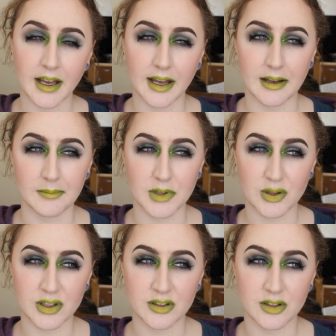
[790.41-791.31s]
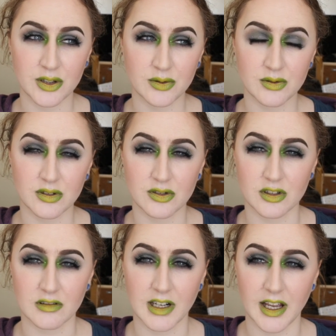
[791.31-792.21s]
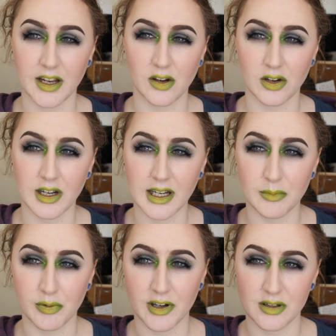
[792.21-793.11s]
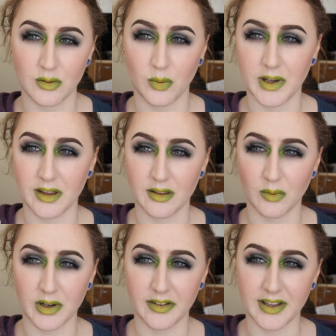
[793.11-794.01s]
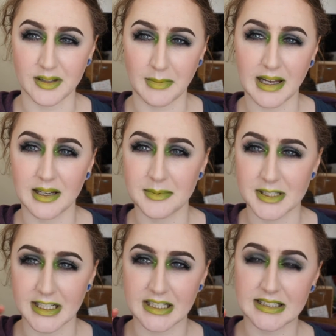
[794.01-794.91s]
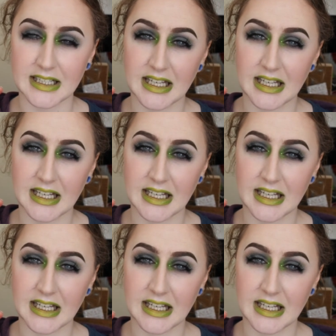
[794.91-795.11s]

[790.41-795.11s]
You can use Duraline on a lip brush with one of these matte lipsticks